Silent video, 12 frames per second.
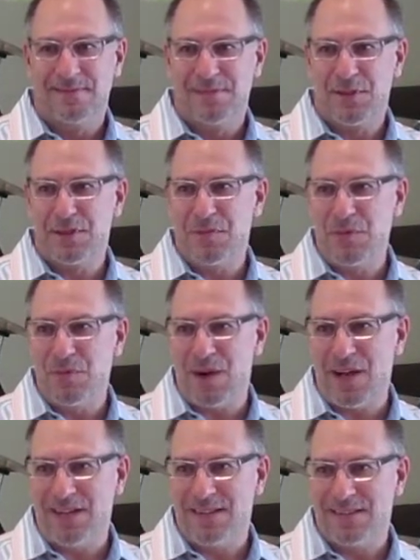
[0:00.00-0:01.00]
or some new
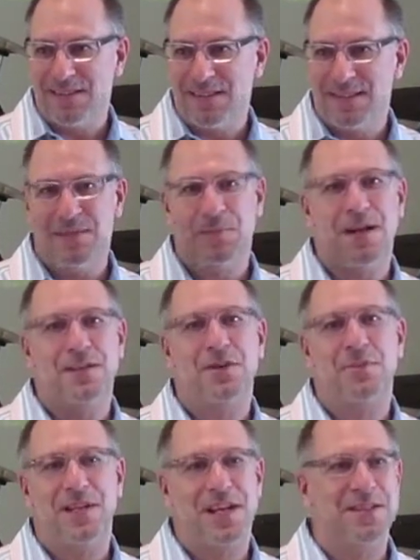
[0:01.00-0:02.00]
wine. My
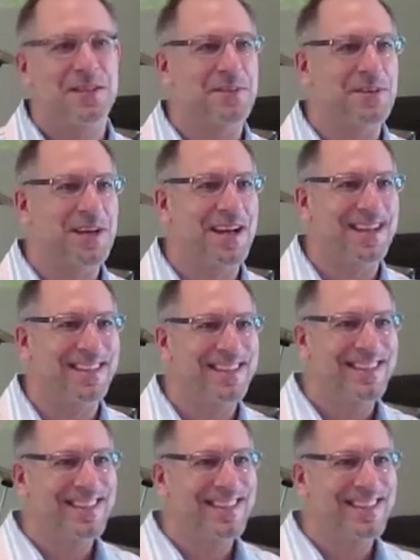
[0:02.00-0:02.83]
interpretation of it, okay?